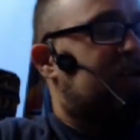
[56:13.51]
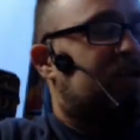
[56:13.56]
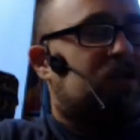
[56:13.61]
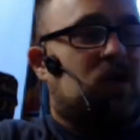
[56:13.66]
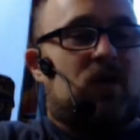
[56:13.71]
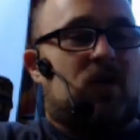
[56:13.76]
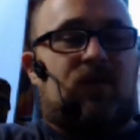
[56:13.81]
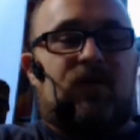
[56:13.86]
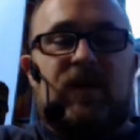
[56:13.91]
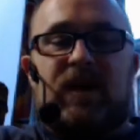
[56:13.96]

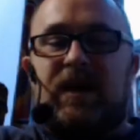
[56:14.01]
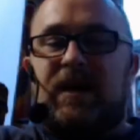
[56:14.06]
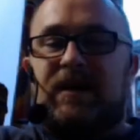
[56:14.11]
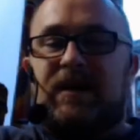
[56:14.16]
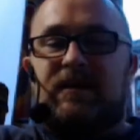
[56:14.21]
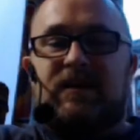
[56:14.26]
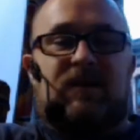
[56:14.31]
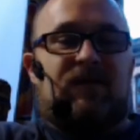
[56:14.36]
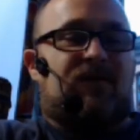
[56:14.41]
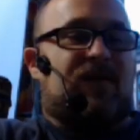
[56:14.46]

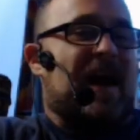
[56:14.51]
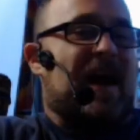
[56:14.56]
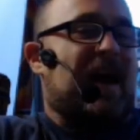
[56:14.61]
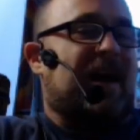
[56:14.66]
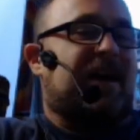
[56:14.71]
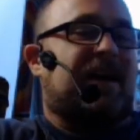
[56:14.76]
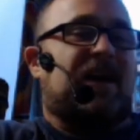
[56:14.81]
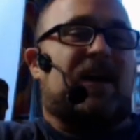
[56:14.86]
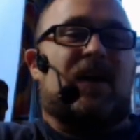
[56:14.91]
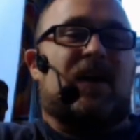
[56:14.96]
Sufis and
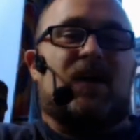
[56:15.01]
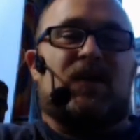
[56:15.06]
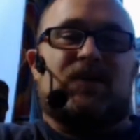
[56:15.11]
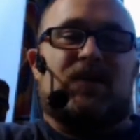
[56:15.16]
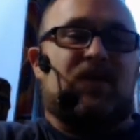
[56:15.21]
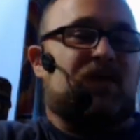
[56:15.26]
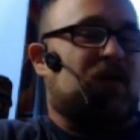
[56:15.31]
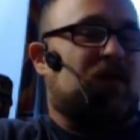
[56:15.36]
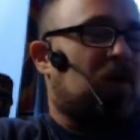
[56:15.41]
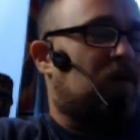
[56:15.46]
fakirs
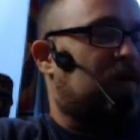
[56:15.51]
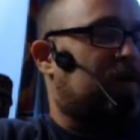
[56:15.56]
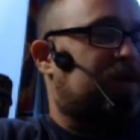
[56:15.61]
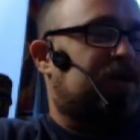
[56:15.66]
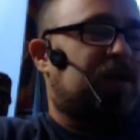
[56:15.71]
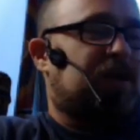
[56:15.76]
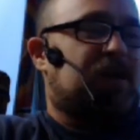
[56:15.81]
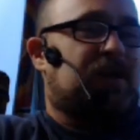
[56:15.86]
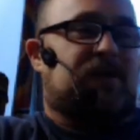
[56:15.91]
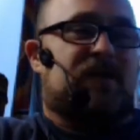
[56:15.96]
and
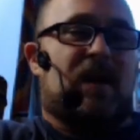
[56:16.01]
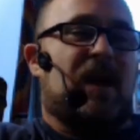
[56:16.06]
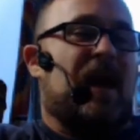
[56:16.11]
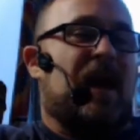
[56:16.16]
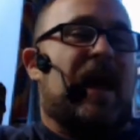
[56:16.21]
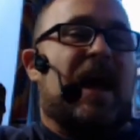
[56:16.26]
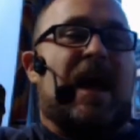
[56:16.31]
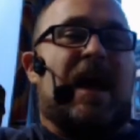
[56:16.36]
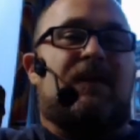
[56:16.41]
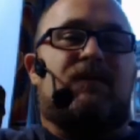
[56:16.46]
dervishes
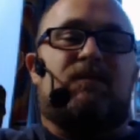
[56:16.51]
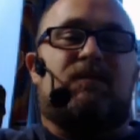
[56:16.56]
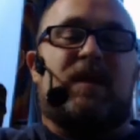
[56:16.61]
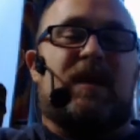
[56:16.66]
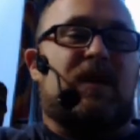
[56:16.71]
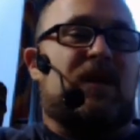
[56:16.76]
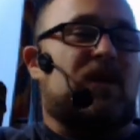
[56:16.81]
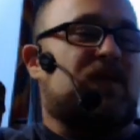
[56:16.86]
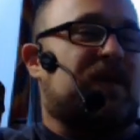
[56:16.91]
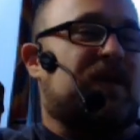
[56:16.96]
have
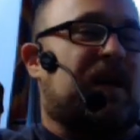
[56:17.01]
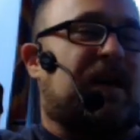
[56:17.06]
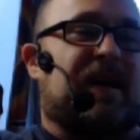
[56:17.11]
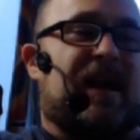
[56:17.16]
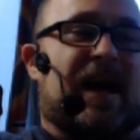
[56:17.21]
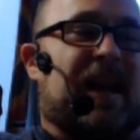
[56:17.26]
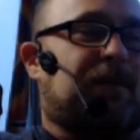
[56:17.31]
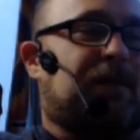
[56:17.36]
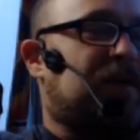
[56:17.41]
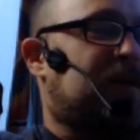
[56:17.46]
been using
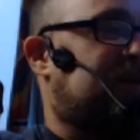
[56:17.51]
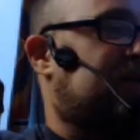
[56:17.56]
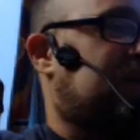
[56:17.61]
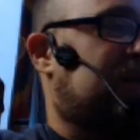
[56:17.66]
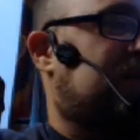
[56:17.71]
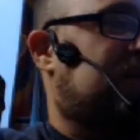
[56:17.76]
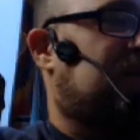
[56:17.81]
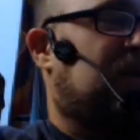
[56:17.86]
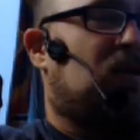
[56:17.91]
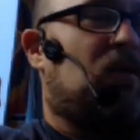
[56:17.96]
cannabis
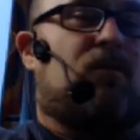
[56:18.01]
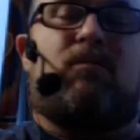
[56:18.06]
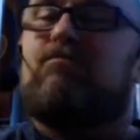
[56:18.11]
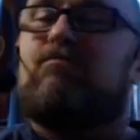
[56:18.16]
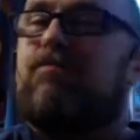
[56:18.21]
since, you know,